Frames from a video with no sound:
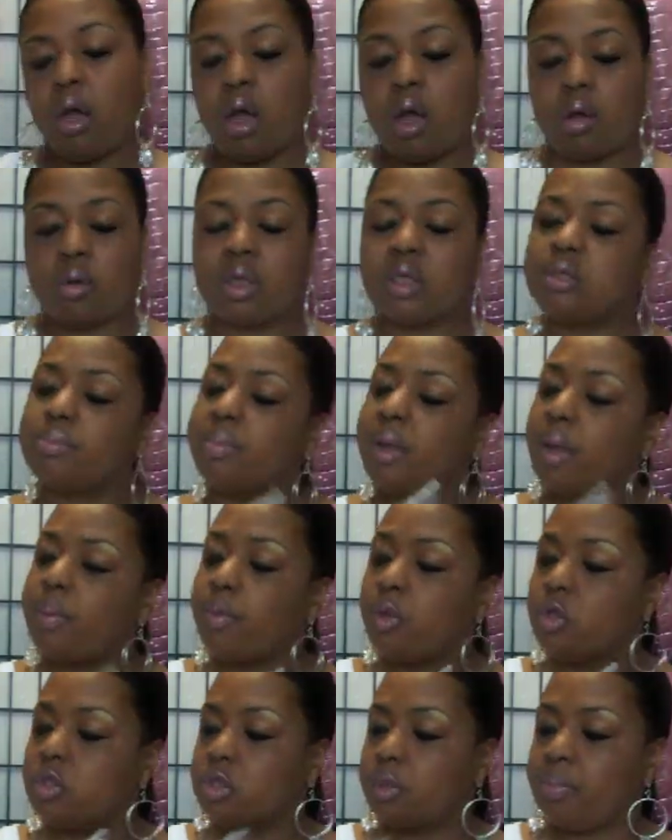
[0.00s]
haul because my
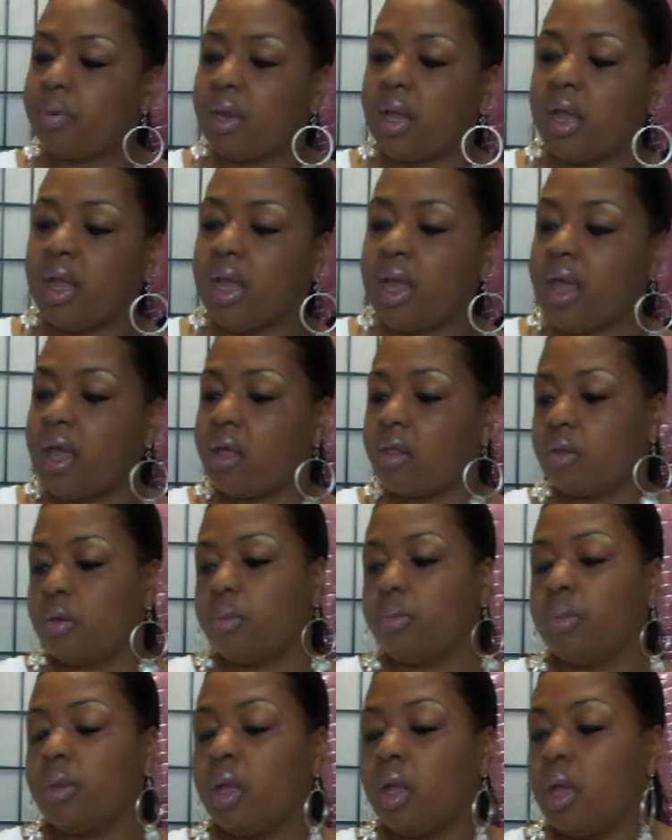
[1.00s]
beauty supply had
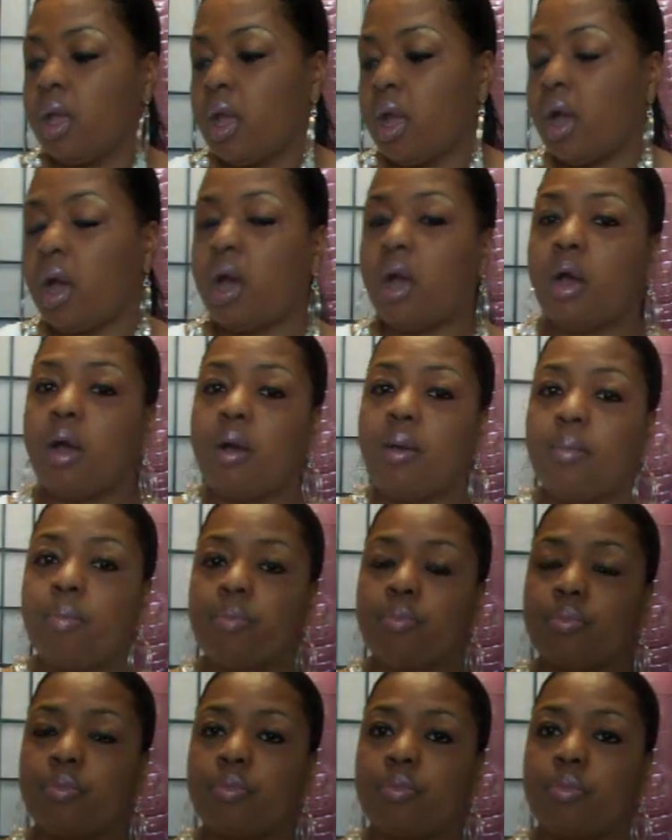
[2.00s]
them. Um,